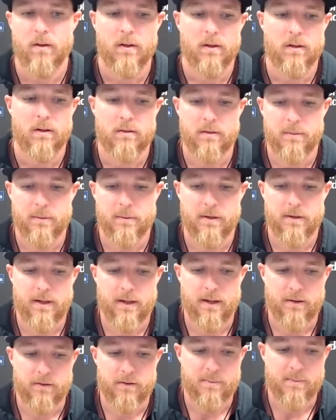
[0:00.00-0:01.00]
See, we're in
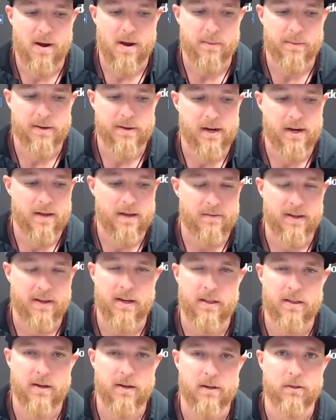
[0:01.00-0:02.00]
that spot where we kind of have like
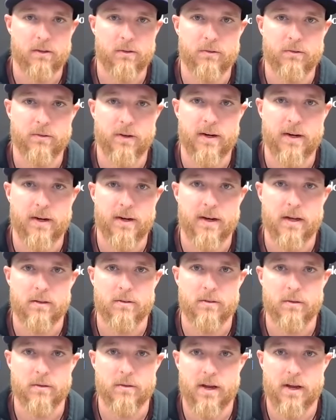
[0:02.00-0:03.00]
nothing to lose right now.
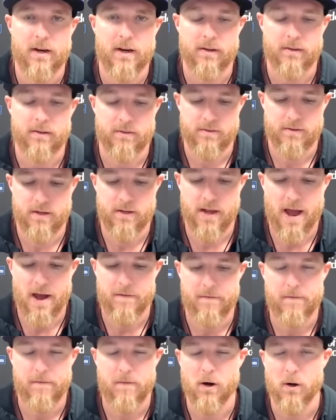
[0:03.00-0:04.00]
So it's kind of to see how
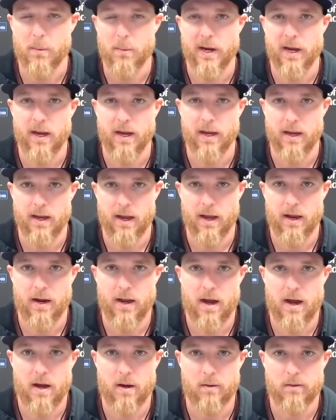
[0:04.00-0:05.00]
far we can get,
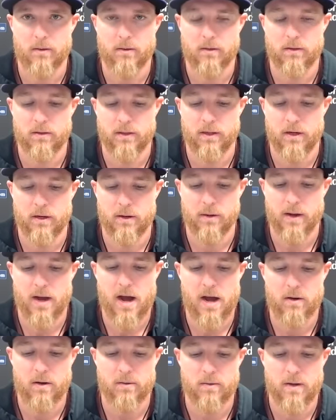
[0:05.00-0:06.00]
how
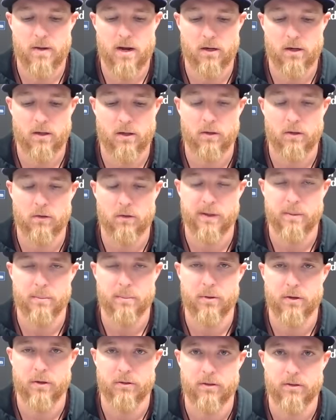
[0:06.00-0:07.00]
close we can
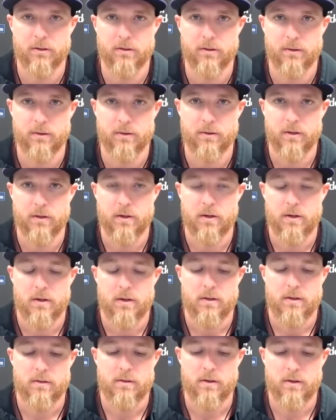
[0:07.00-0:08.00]
push it to.
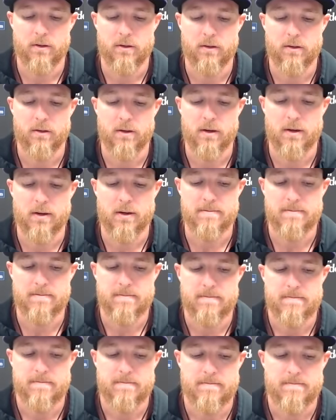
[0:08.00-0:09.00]
So,
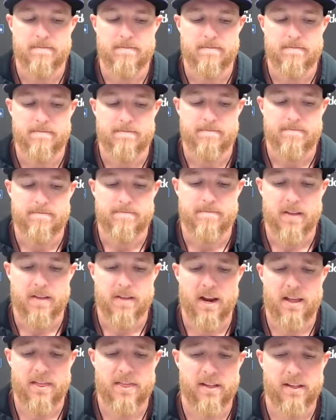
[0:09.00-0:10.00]
and
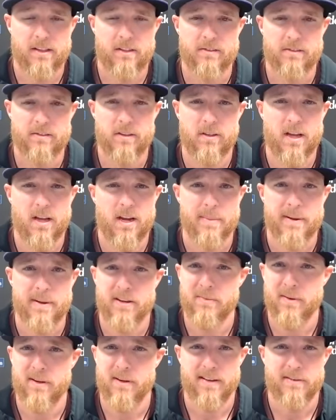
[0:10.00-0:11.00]
I think there's still a lot of
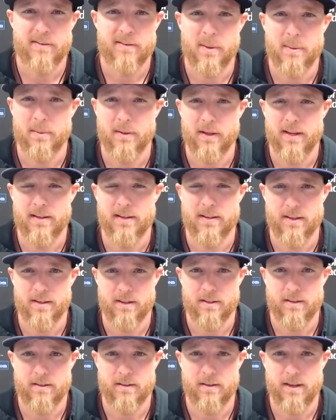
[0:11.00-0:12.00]
baseball left to be played
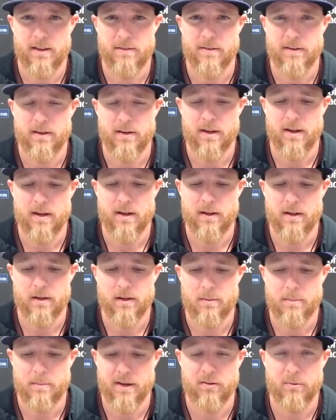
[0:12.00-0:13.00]
to even
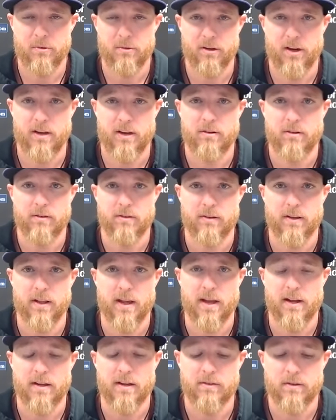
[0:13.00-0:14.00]
make some changes in
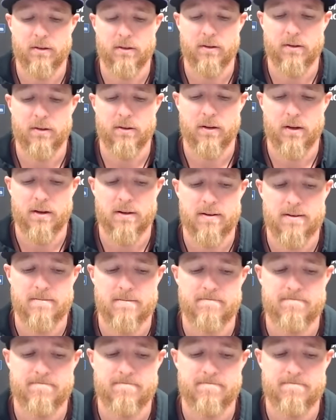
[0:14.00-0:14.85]
that. So, I